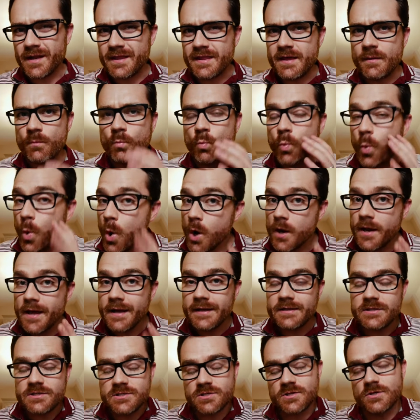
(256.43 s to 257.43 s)
and then what
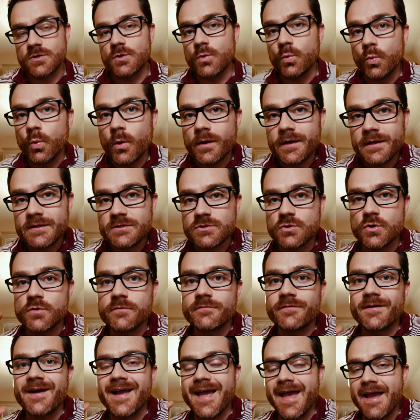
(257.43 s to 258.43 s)
I do
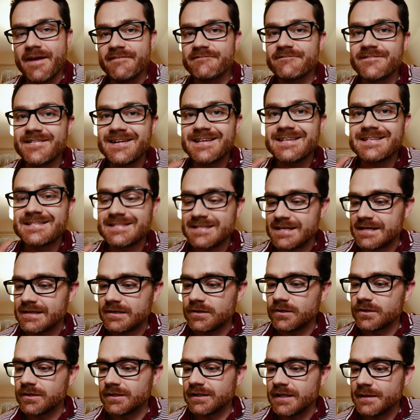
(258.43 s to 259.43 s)
for every
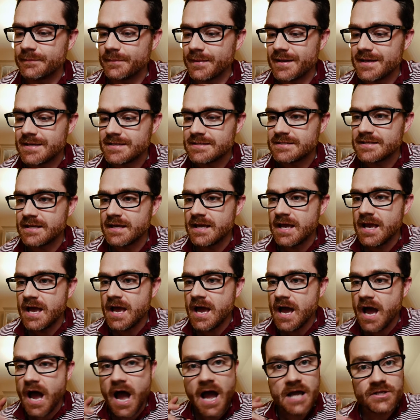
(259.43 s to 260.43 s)
single clip is
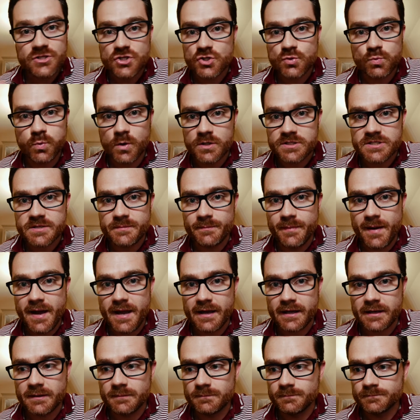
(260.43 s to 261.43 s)
I just watch it
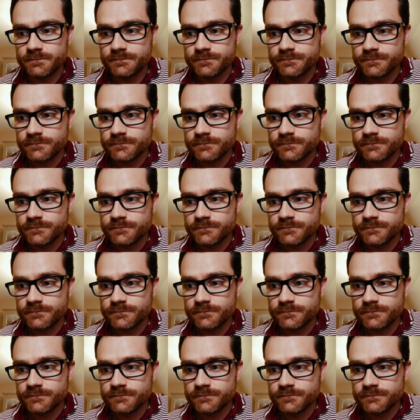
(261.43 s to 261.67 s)
back.